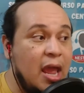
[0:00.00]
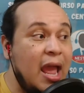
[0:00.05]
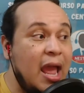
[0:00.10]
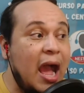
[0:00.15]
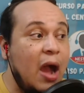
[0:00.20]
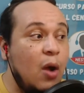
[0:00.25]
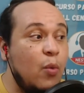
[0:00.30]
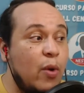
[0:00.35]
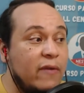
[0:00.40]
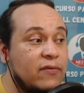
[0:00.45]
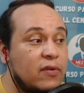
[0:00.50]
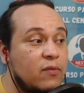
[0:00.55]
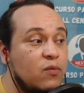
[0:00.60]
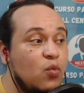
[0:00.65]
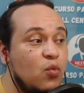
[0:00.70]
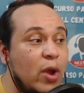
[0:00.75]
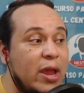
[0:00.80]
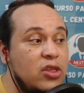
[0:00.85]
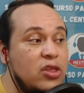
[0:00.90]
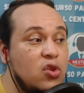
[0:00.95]
However,
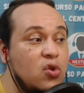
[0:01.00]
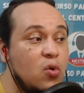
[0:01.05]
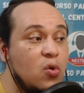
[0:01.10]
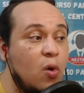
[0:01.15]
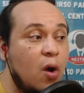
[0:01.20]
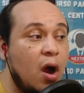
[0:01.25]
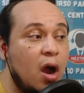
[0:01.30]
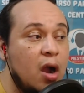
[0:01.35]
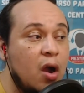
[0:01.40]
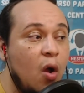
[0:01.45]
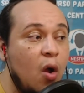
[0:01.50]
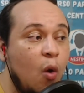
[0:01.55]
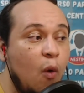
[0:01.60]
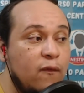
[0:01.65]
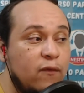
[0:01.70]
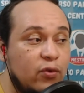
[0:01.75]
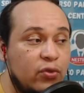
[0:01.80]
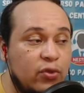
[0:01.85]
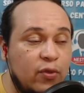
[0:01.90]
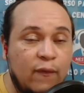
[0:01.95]
when you are
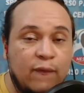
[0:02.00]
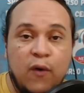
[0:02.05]
over the